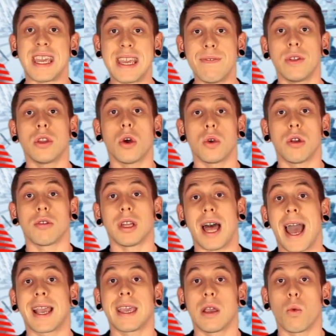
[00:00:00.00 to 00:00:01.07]
even though you're
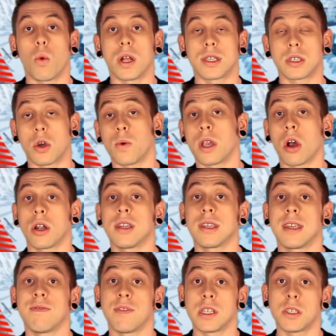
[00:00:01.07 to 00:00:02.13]
lacking what's going on in
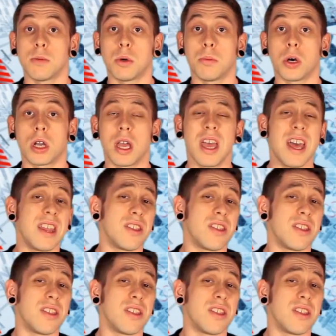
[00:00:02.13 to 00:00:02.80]
the Invincible book.